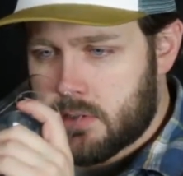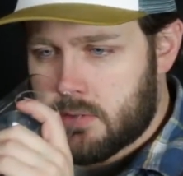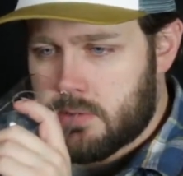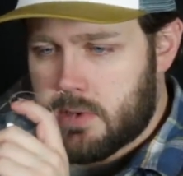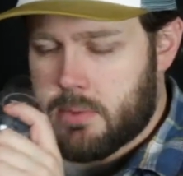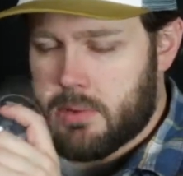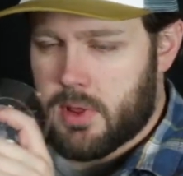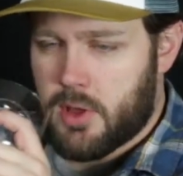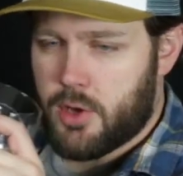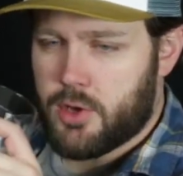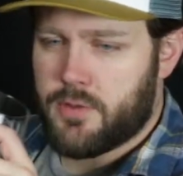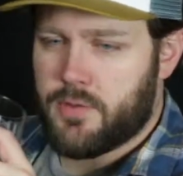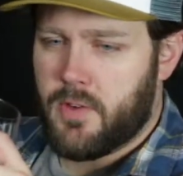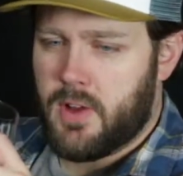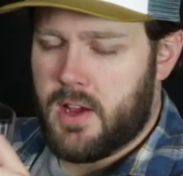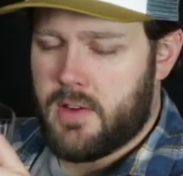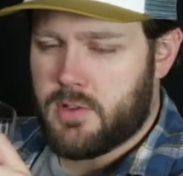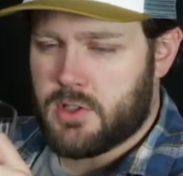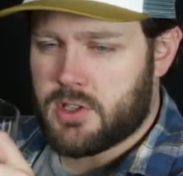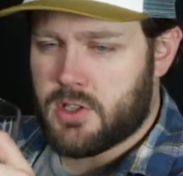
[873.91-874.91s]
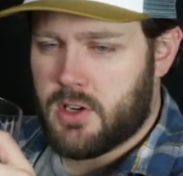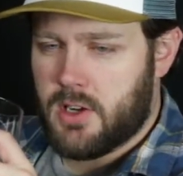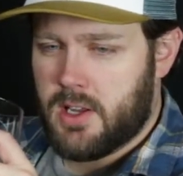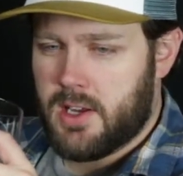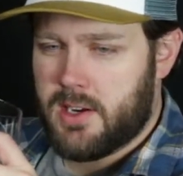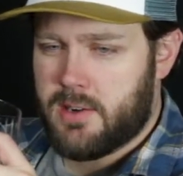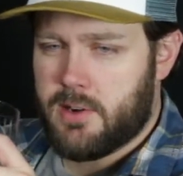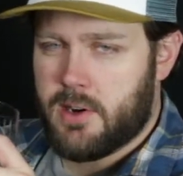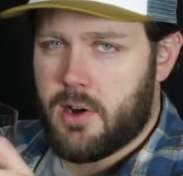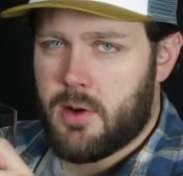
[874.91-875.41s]
maybe those flavors are
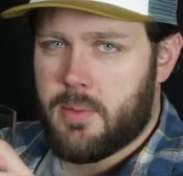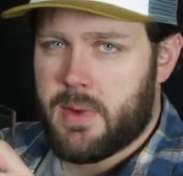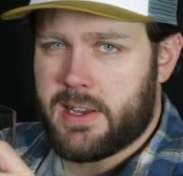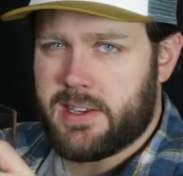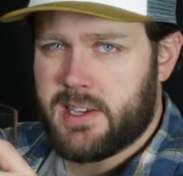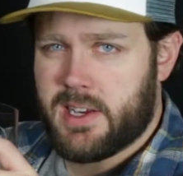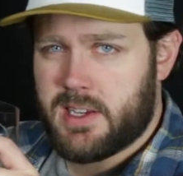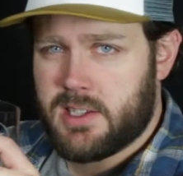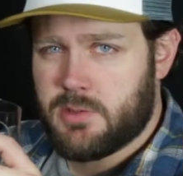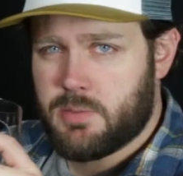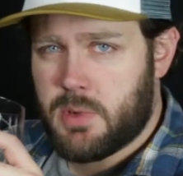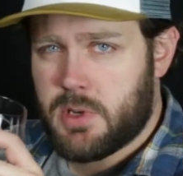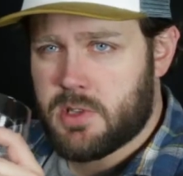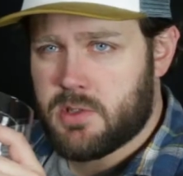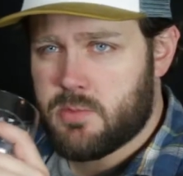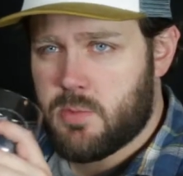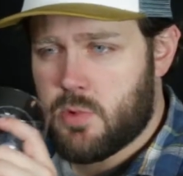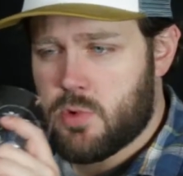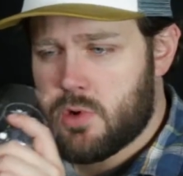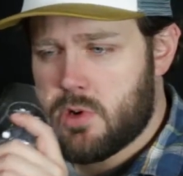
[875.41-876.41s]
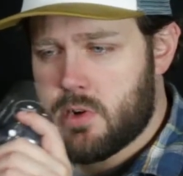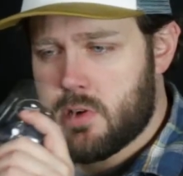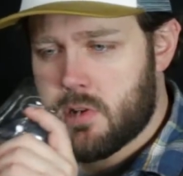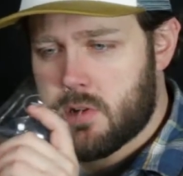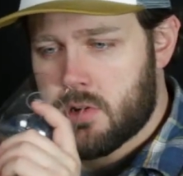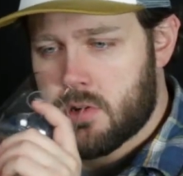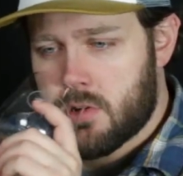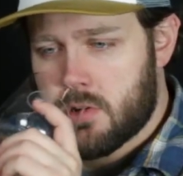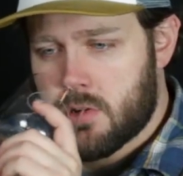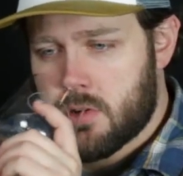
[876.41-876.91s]
lingering on my taste buds more,
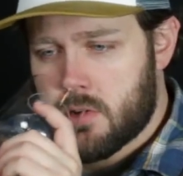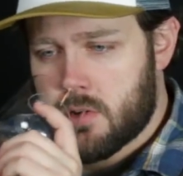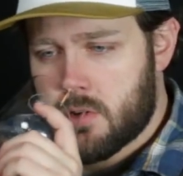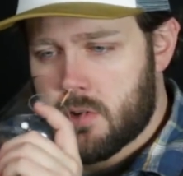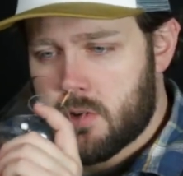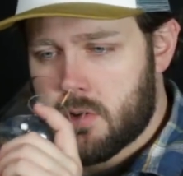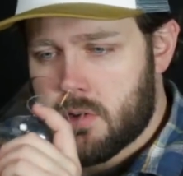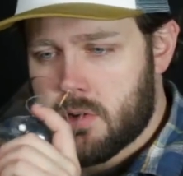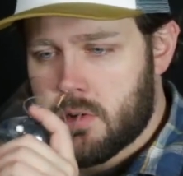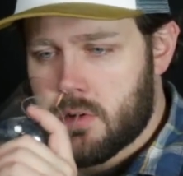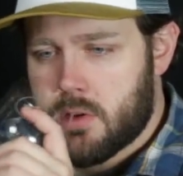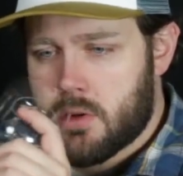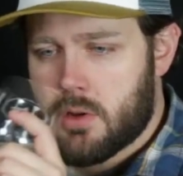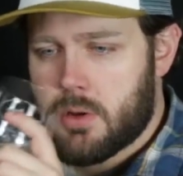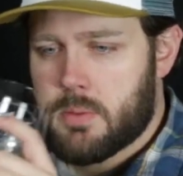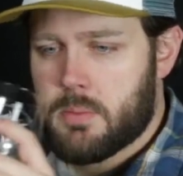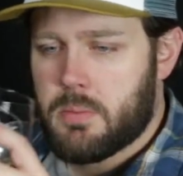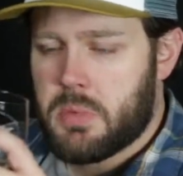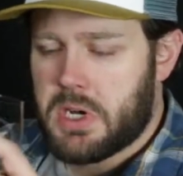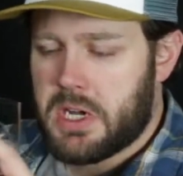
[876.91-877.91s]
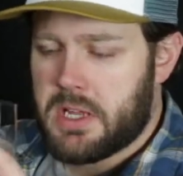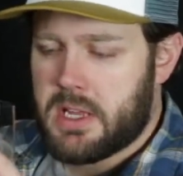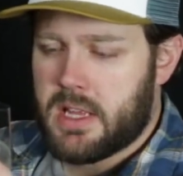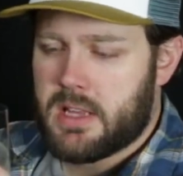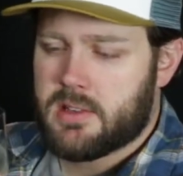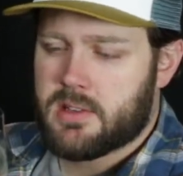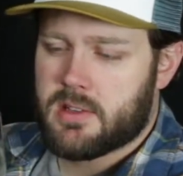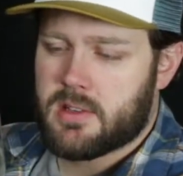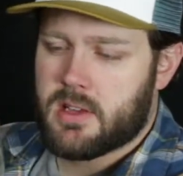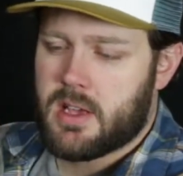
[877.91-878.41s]
but
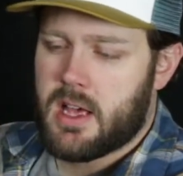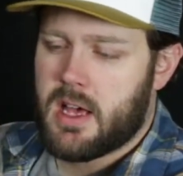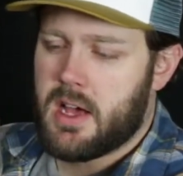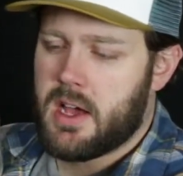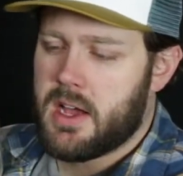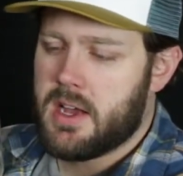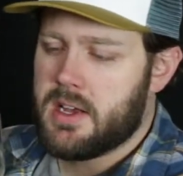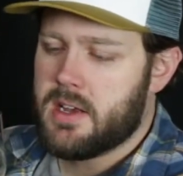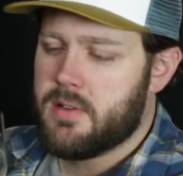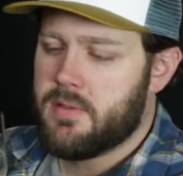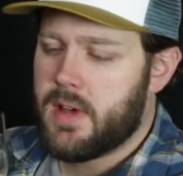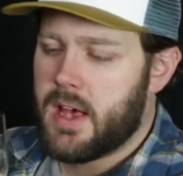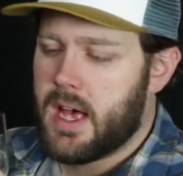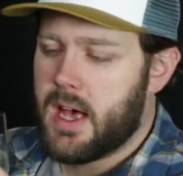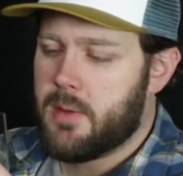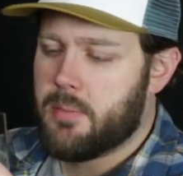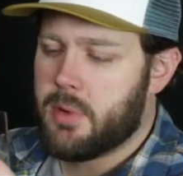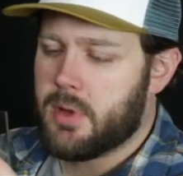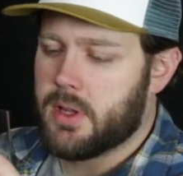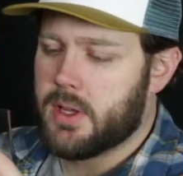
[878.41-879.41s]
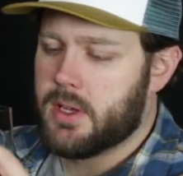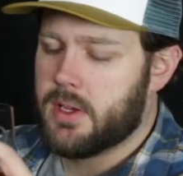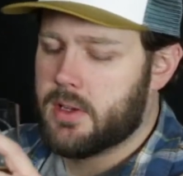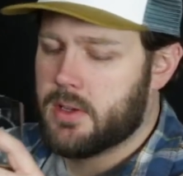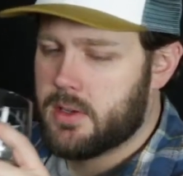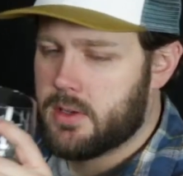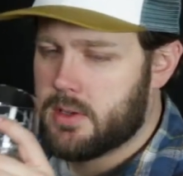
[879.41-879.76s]
it's kind of appley.